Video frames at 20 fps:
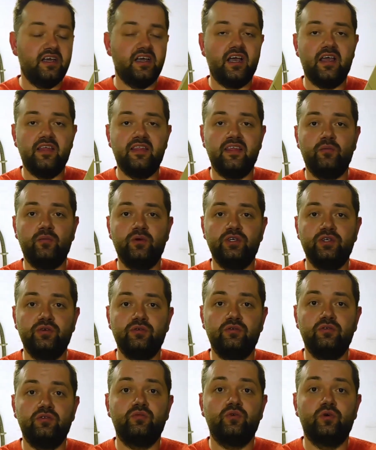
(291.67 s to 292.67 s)
and then when
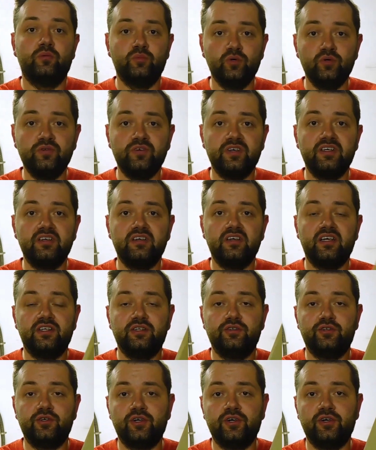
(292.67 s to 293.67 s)
you remove it and
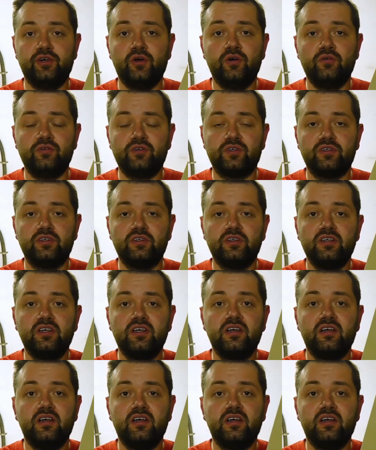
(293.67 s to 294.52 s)
you turn it over,